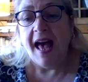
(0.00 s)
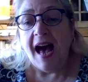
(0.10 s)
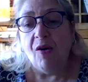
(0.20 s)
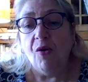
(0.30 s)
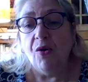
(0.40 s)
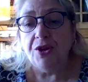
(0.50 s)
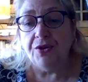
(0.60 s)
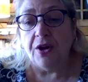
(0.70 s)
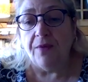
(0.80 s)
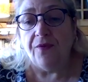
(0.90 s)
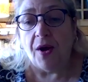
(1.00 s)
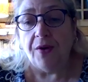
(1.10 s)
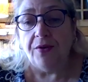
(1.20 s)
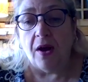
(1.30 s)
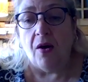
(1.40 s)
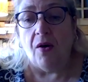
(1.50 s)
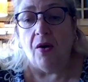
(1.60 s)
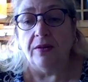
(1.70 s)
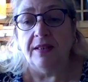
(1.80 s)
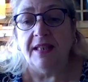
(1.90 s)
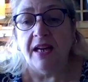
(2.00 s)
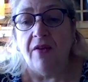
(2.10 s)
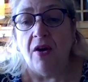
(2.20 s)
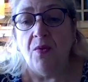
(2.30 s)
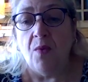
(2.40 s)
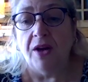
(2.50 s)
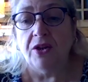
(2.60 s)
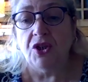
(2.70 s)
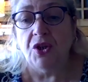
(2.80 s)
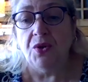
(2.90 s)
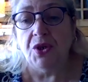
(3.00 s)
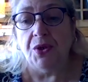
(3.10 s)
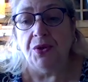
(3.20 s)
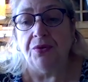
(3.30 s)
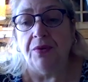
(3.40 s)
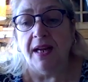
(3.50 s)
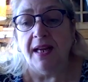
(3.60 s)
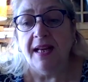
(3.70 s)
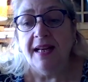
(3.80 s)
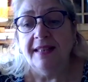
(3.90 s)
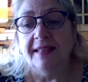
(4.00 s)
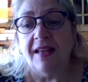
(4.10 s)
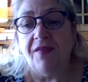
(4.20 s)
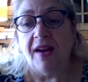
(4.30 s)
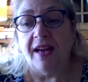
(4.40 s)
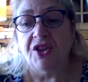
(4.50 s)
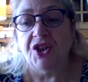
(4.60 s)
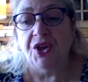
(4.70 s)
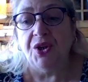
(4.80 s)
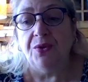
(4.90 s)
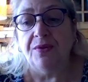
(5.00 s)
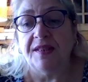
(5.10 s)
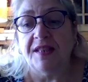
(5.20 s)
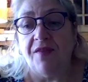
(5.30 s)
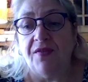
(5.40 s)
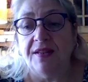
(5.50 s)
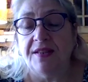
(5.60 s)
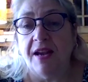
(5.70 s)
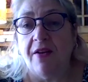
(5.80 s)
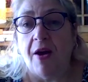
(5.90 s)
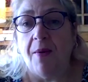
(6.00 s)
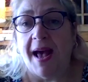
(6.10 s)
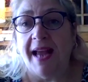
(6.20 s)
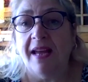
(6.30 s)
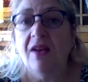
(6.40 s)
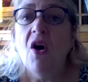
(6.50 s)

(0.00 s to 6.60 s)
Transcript: or you can phone her on 01223 782 708,